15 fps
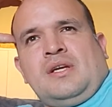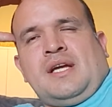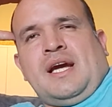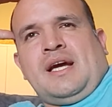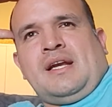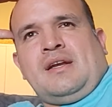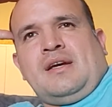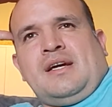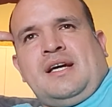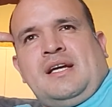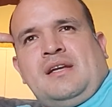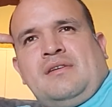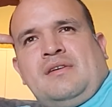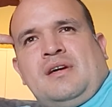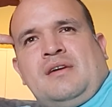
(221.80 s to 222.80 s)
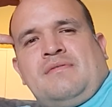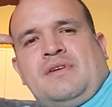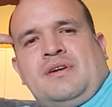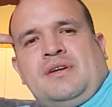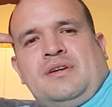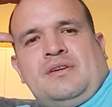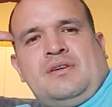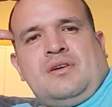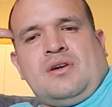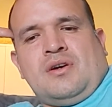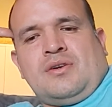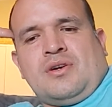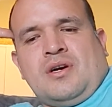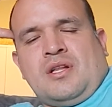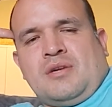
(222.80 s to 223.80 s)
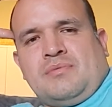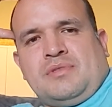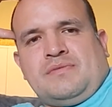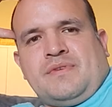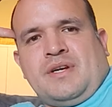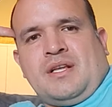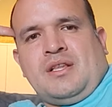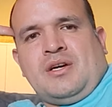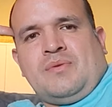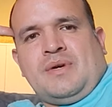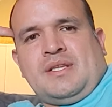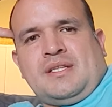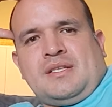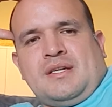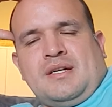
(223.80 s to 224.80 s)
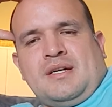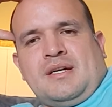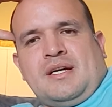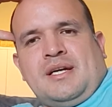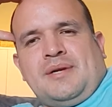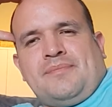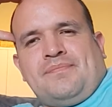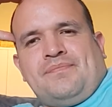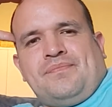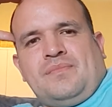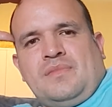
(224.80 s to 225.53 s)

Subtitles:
Canada had our dollar was very low at the time.